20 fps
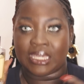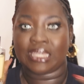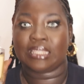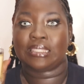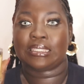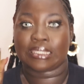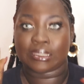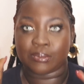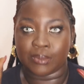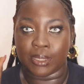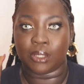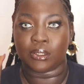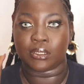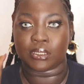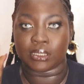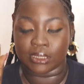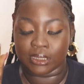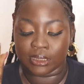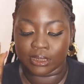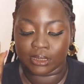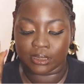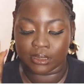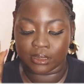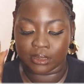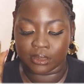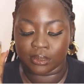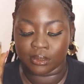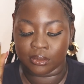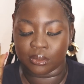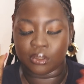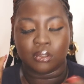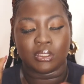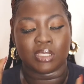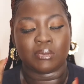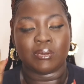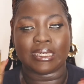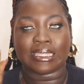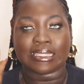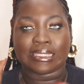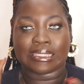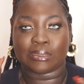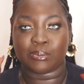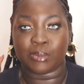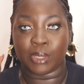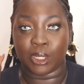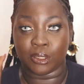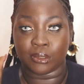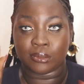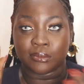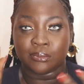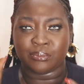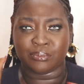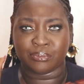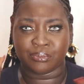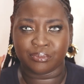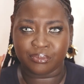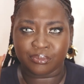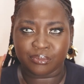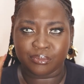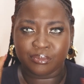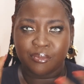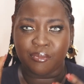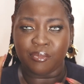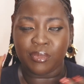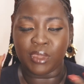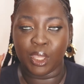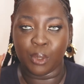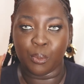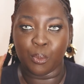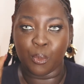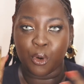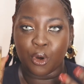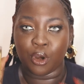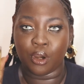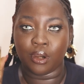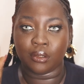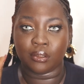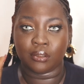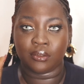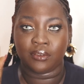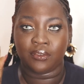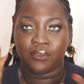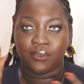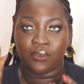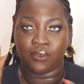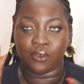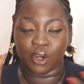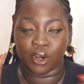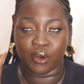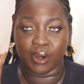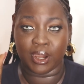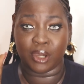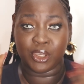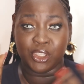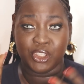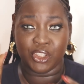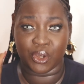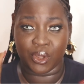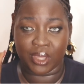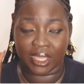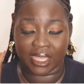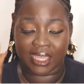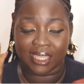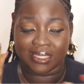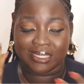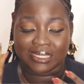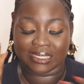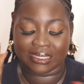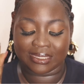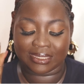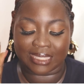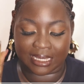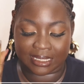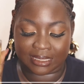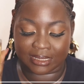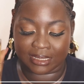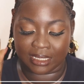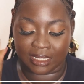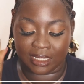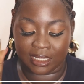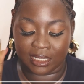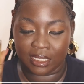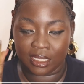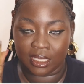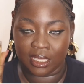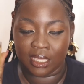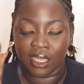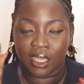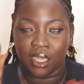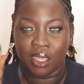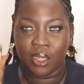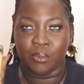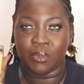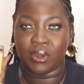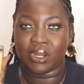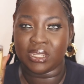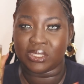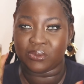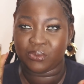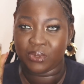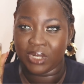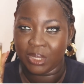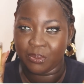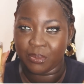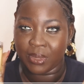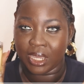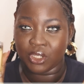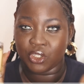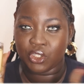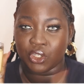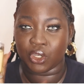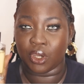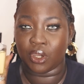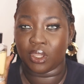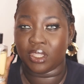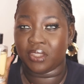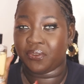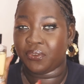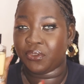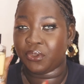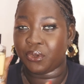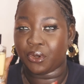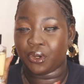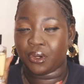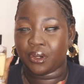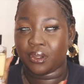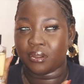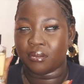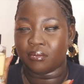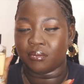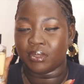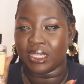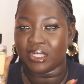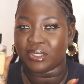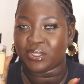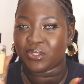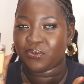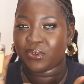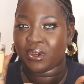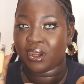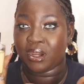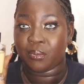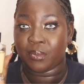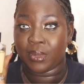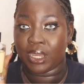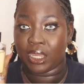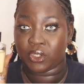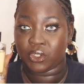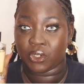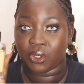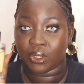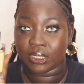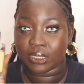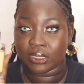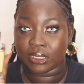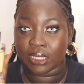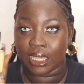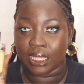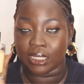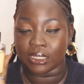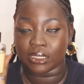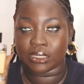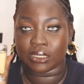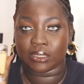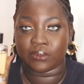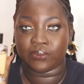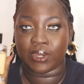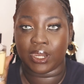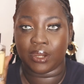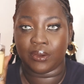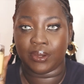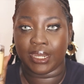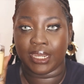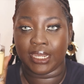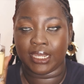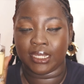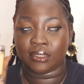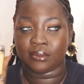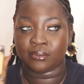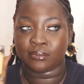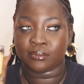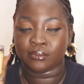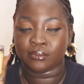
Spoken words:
make it smell good. No, to make it smell more floral, younger, sexy. But it's really mature. If you're into very mature scents, very